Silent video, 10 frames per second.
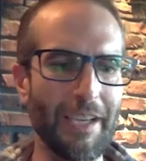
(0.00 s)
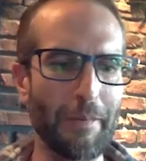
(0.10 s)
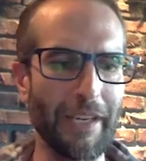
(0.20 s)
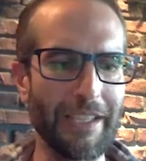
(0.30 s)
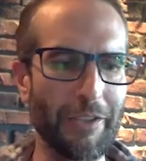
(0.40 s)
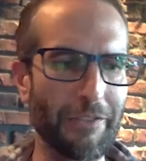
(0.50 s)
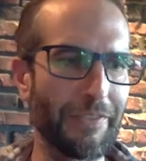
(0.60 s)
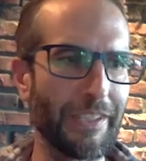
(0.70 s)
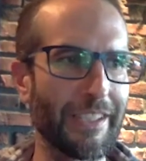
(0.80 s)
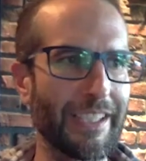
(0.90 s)
but I don't
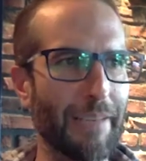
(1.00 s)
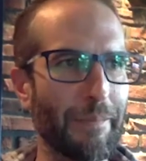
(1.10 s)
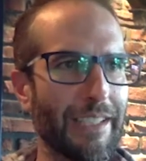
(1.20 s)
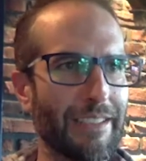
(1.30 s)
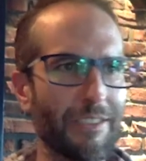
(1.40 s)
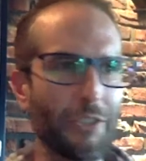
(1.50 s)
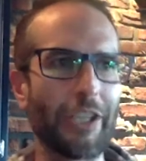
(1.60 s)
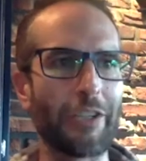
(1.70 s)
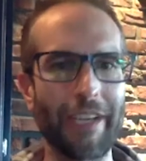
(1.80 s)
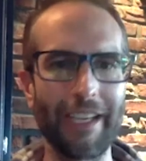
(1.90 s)
feel like I'm being drug
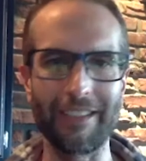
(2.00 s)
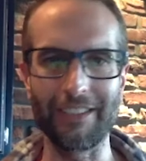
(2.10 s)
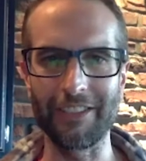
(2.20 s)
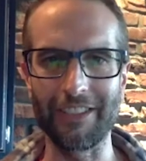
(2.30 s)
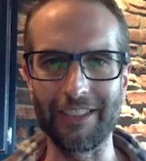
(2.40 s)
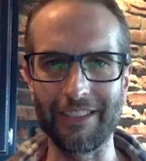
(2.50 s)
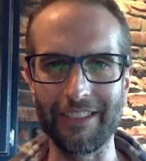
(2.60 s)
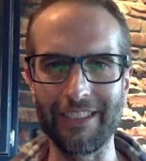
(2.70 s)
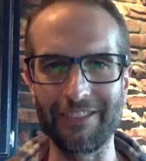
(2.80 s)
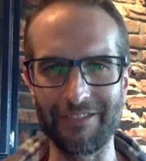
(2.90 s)
around or you
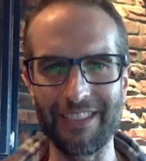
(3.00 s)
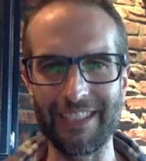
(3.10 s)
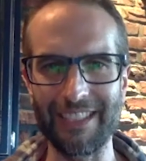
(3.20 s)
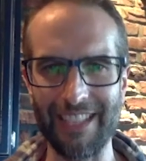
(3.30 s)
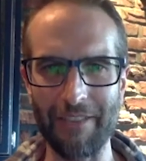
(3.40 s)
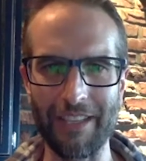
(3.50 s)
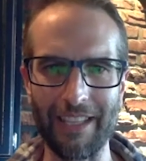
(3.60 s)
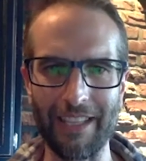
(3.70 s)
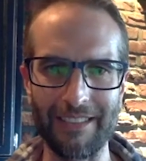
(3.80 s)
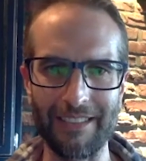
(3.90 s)
know just having that
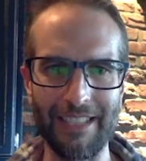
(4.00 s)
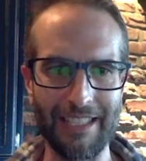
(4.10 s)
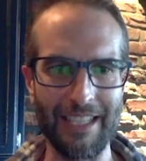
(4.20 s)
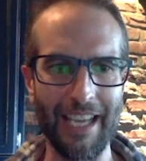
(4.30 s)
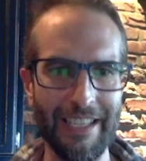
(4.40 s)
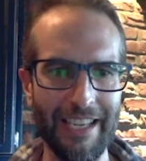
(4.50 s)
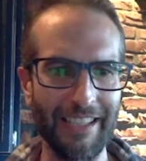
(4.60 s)
sense hijacked.